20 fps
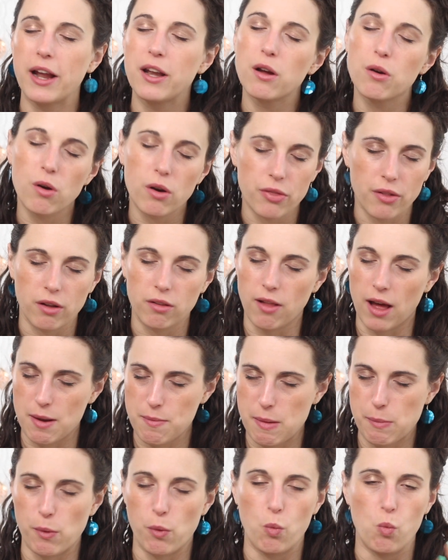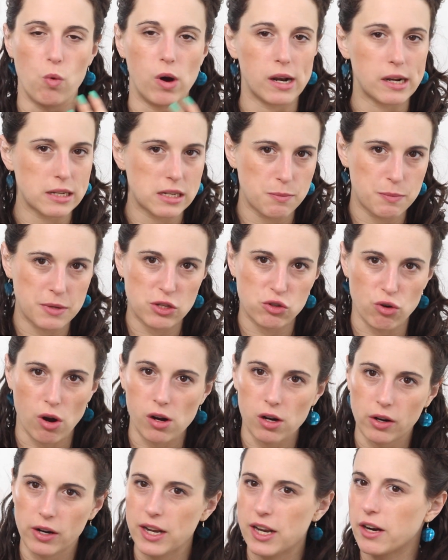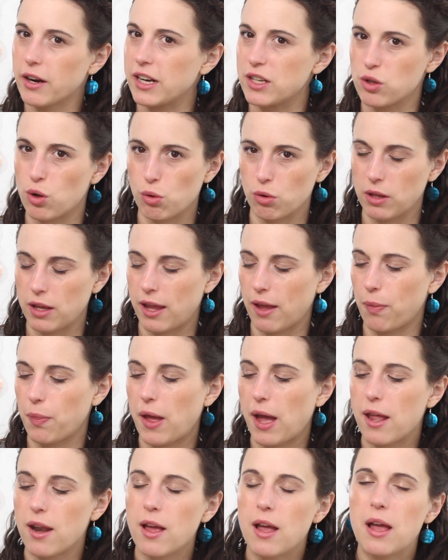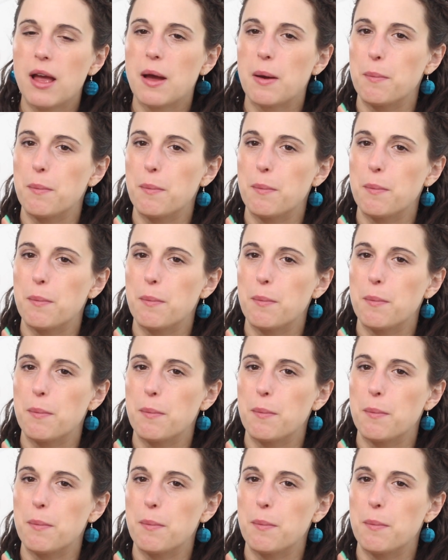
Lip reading: I know that a lot of people want it to be stronger in here, I totally get that,